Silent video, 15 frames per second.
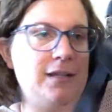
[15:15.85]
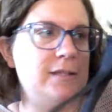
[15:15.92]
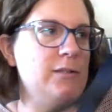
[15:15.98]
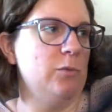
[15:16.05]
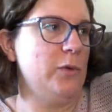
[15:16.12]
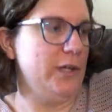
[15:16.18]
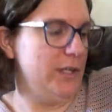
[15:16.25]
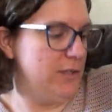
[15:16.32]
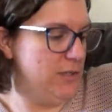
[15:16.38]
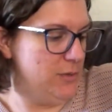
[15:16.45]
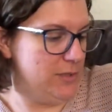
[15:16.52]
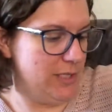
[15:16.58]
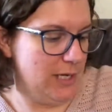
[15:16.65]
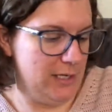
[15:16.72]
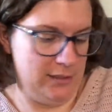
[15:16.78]
These are 1 to 2
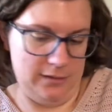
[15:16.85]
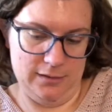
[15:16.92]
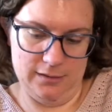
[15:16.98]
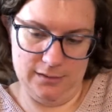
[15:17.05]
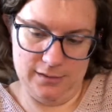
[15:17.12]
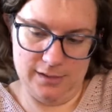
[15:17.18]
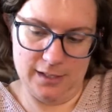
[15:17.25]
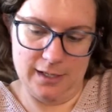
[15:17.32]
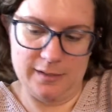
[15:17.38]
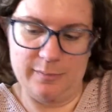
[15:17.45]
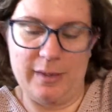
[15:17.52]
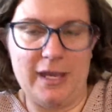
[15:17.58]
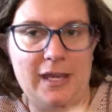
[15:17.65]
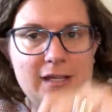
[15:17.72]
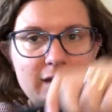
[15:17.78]
skein size
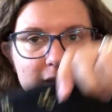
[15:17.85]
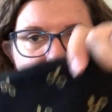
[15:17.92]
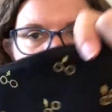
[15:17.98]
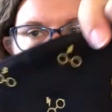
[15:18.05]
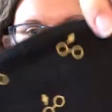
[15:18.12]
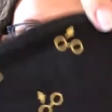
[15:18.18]
bags, and then the